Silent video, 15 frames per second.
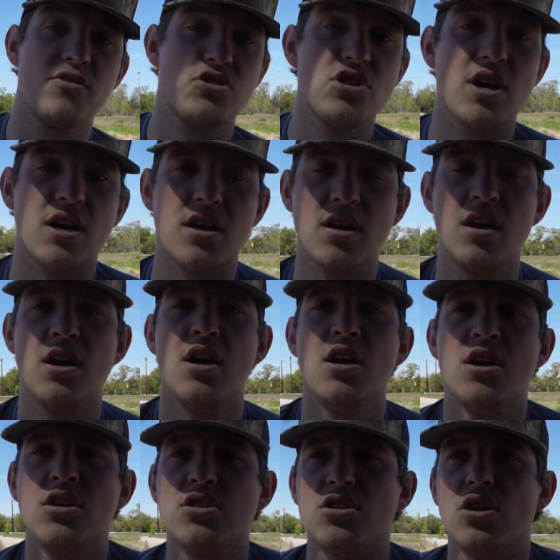the truck.
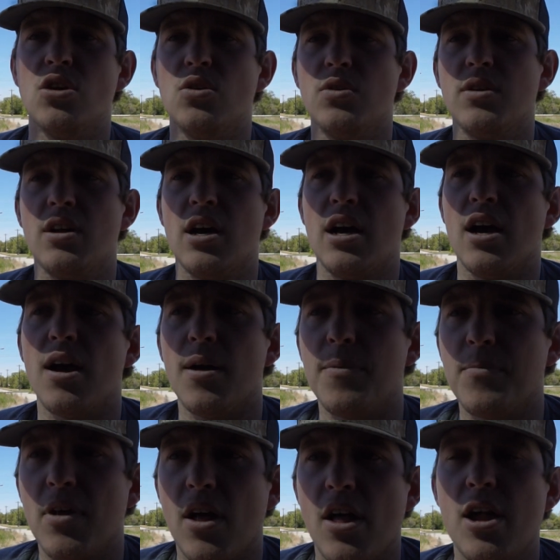So
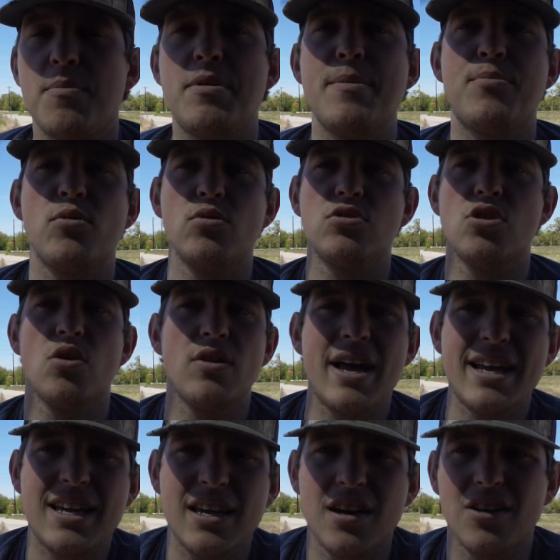a lot of people don't
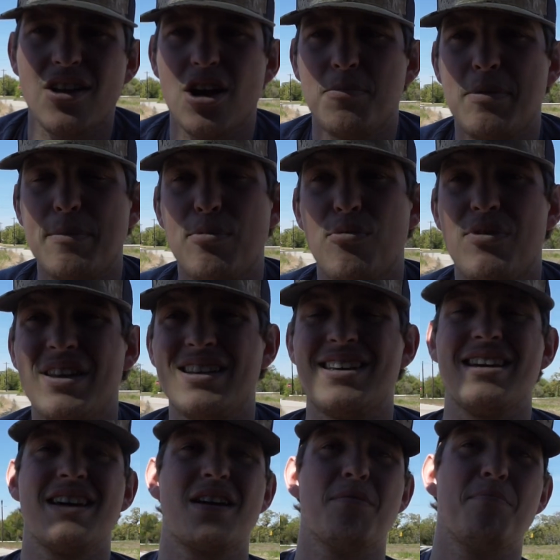like it. A lot of people think
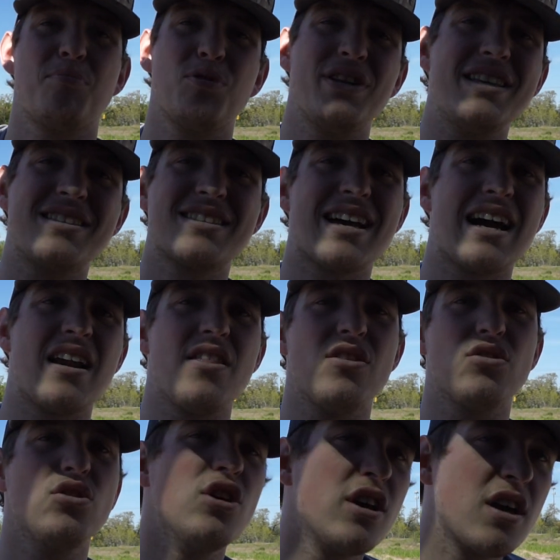it completes kind of
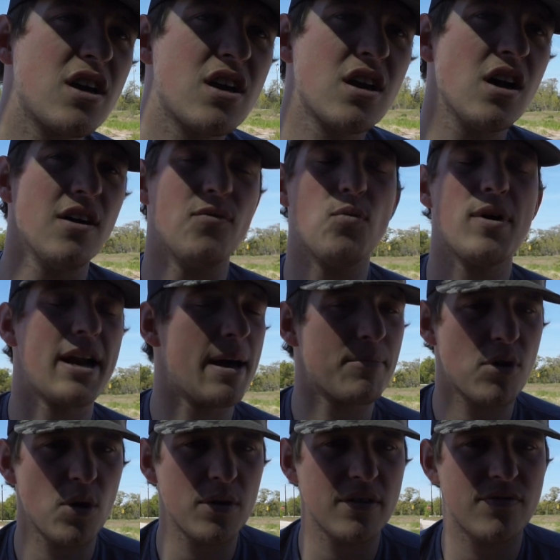the look of what I'm
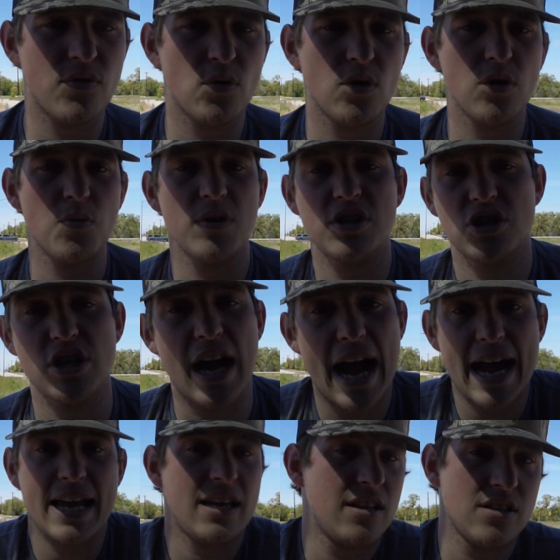going for, which
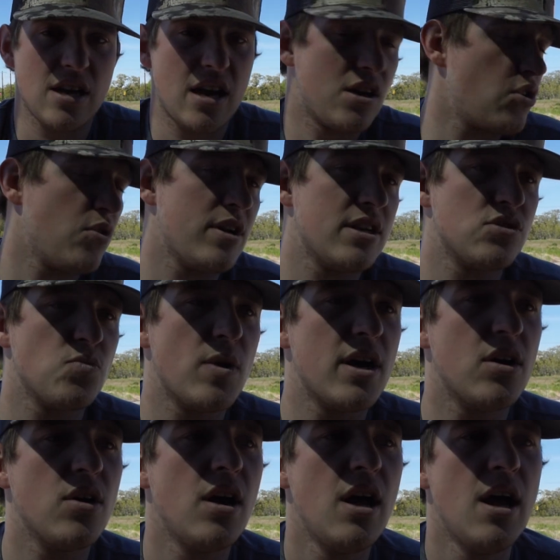I agree as
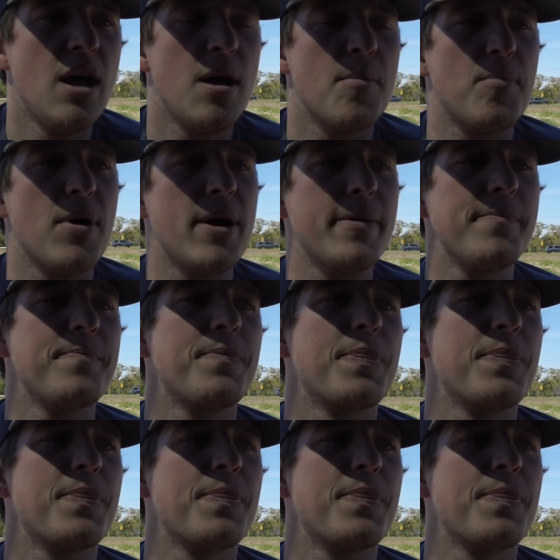well. But